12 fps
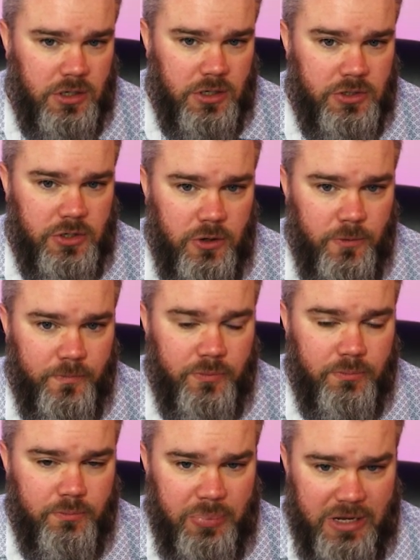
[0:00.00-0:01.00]
So,
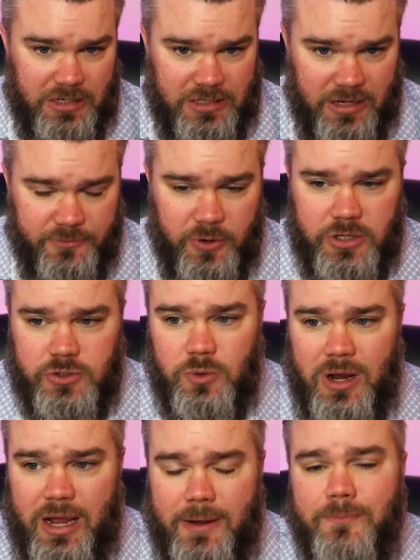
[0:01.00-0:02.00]
big difference,
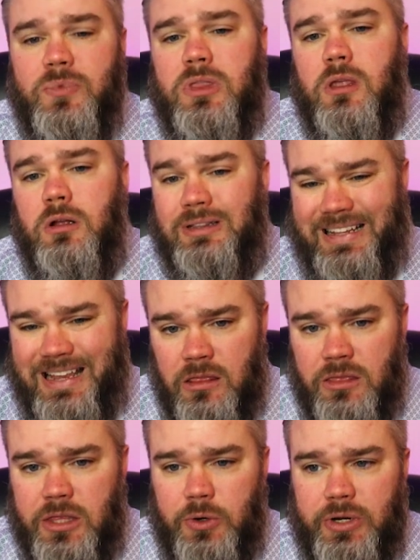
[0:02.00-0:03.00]
right? Lien
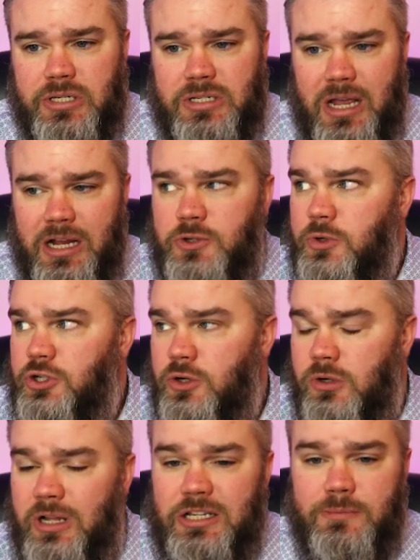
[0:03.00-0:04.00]
theory states, which
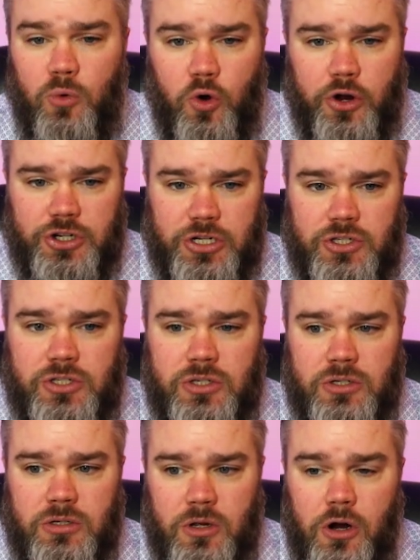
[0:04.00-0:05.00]
utilize mortgages,
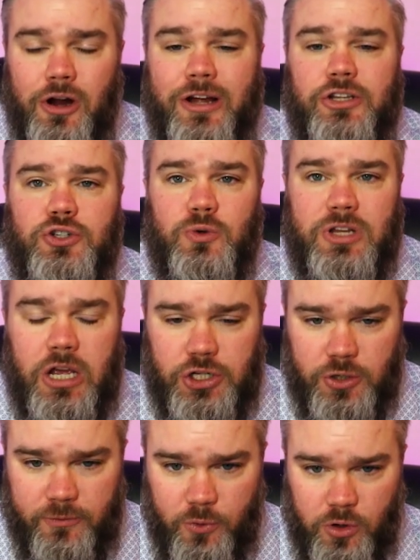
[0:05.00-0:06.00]
are a
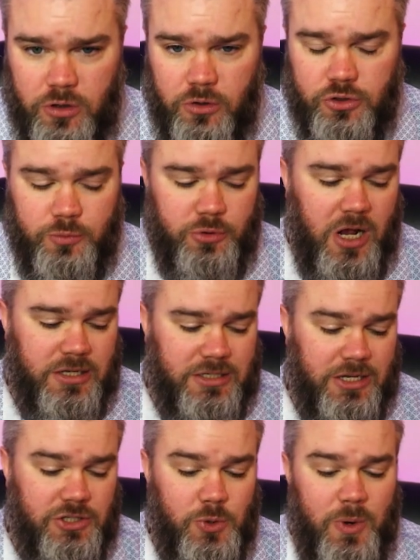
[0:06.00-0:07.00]
judicial foreclosure
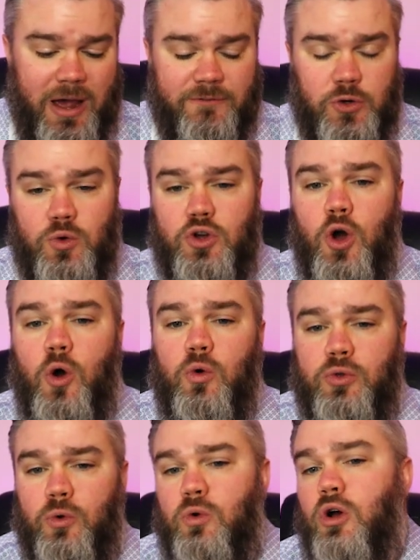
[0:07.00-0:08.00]
process. You have to go
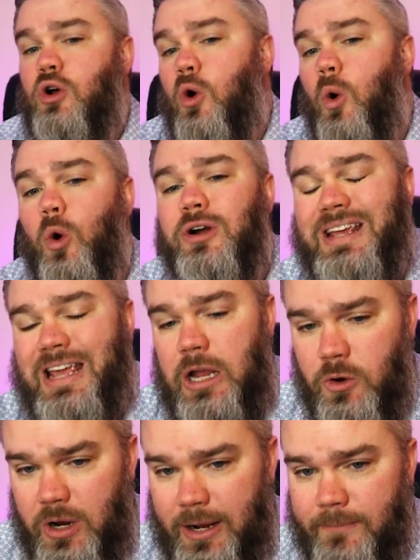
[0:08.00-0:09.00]
through a court
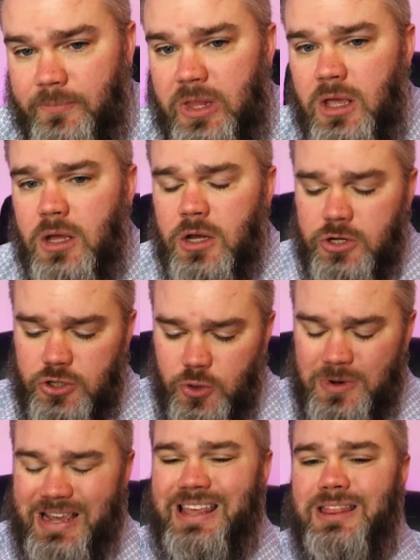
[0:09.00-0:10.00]
hearing to
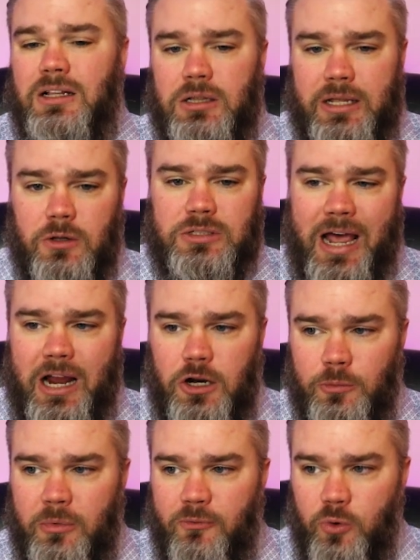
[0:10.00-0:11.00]
get the legal title
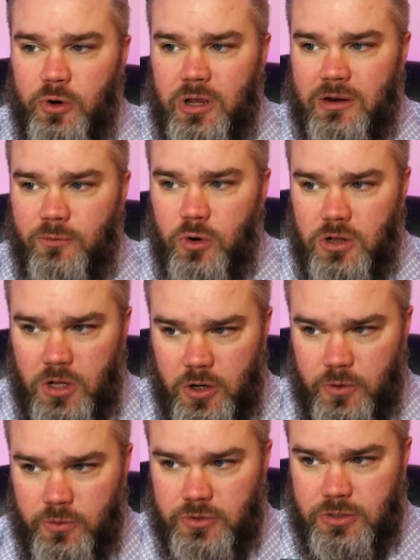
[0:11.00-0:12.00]
before you can
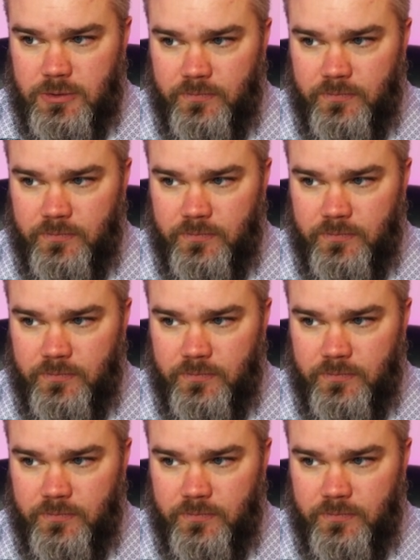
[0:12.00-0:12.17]
foreclose.